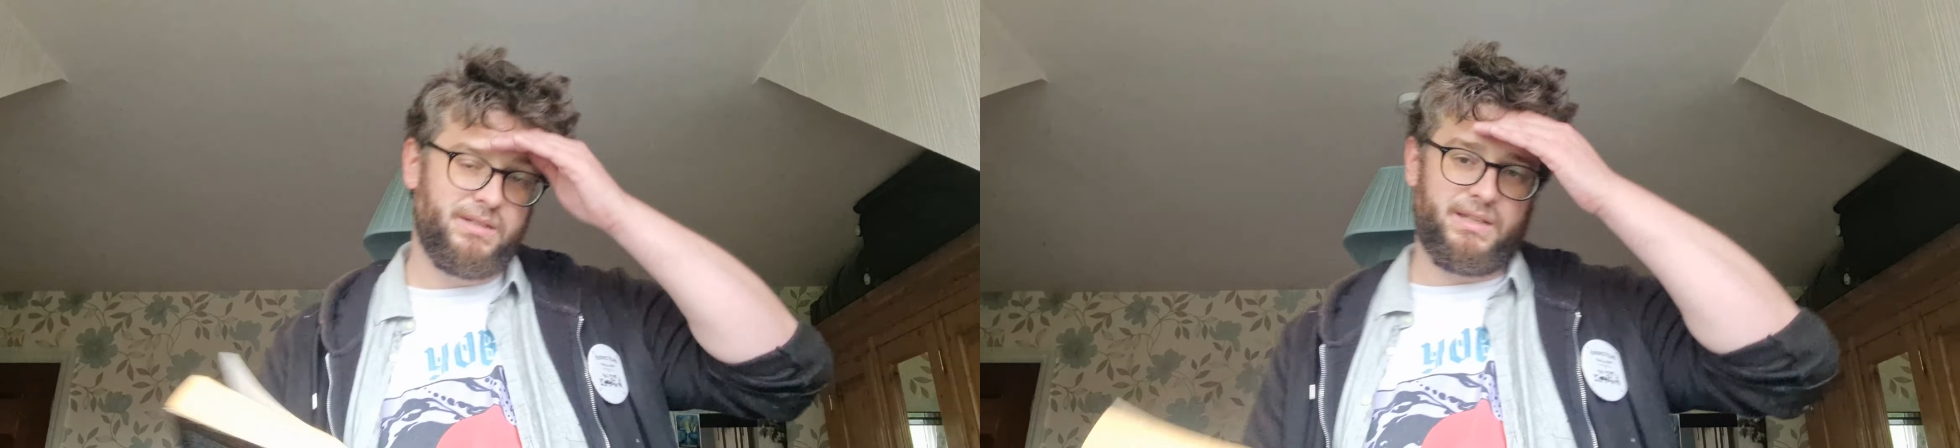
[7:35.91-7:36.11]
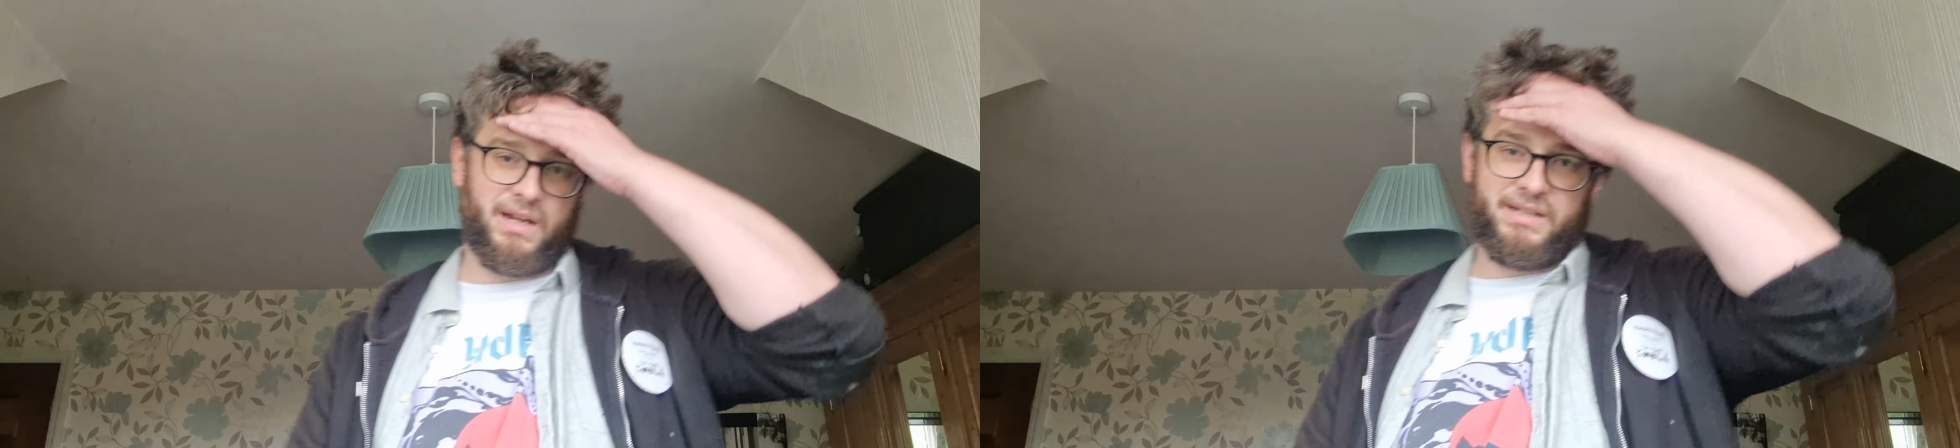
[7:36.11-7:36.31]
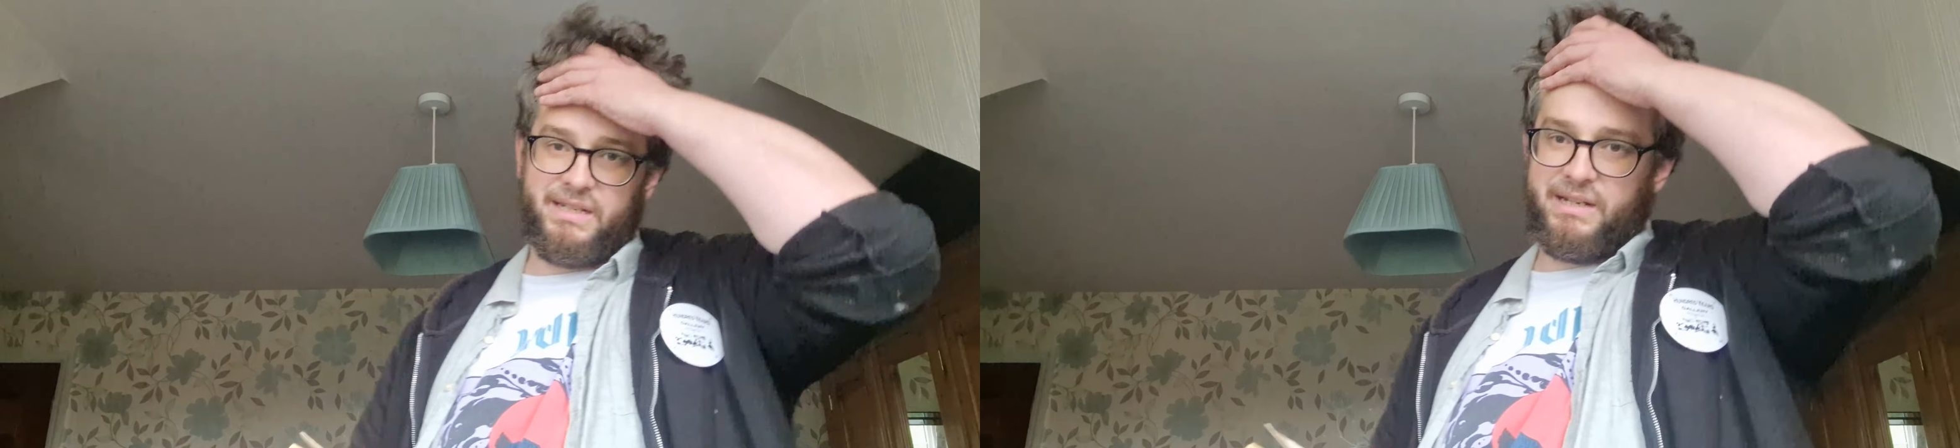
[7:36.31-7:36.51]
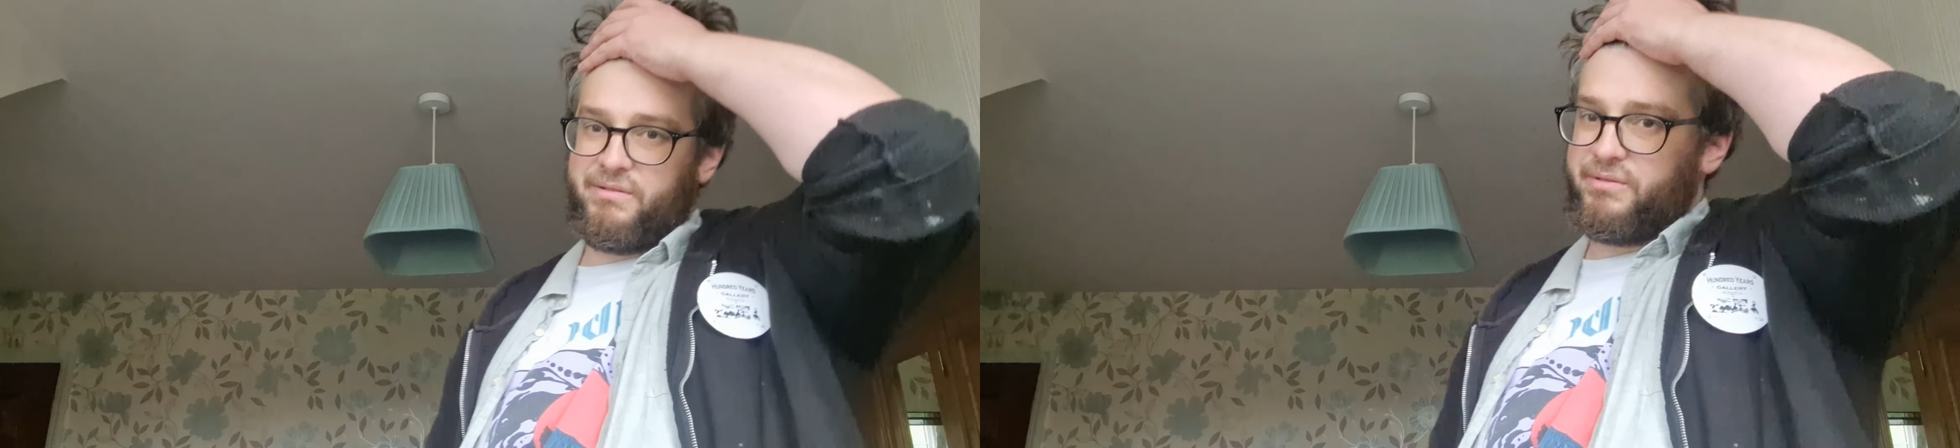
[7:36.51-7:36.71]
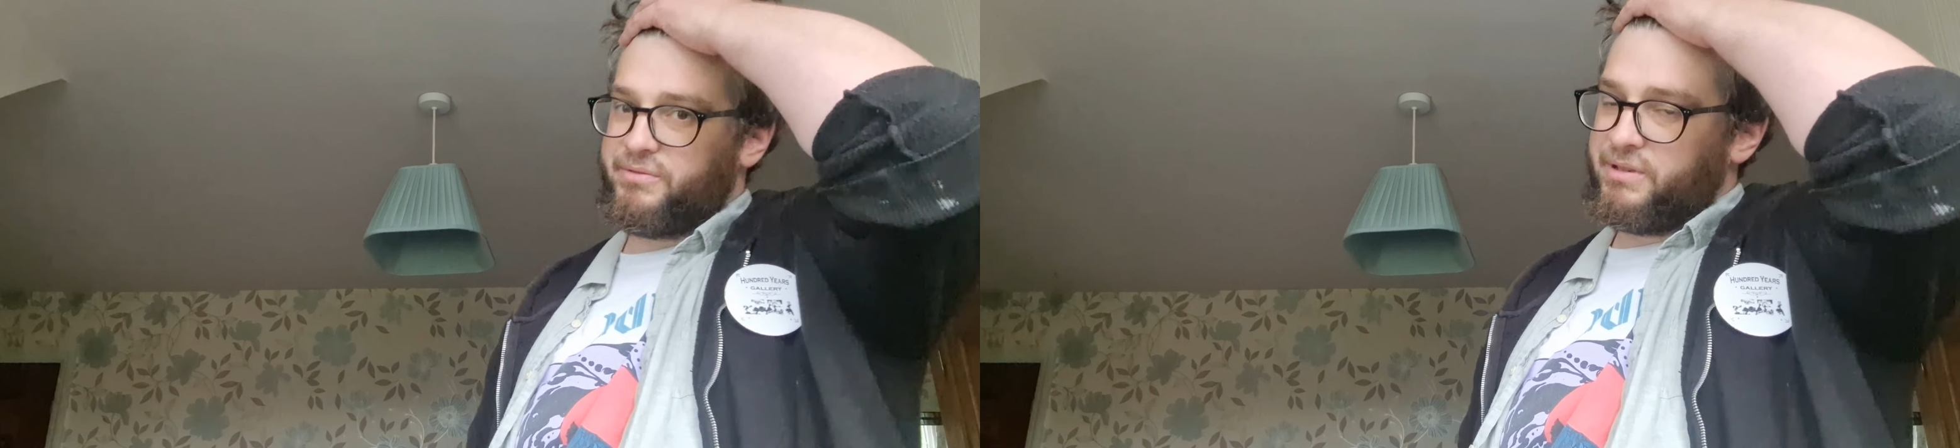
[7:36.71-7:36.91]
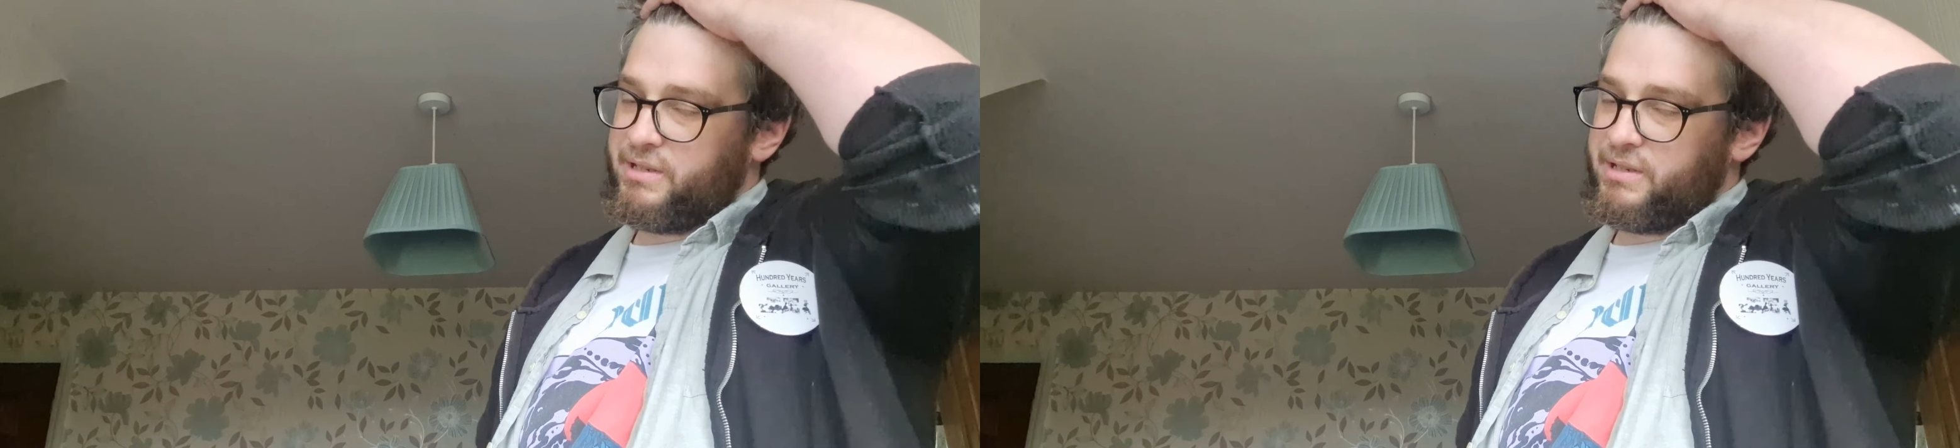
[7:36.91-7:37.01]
the idea of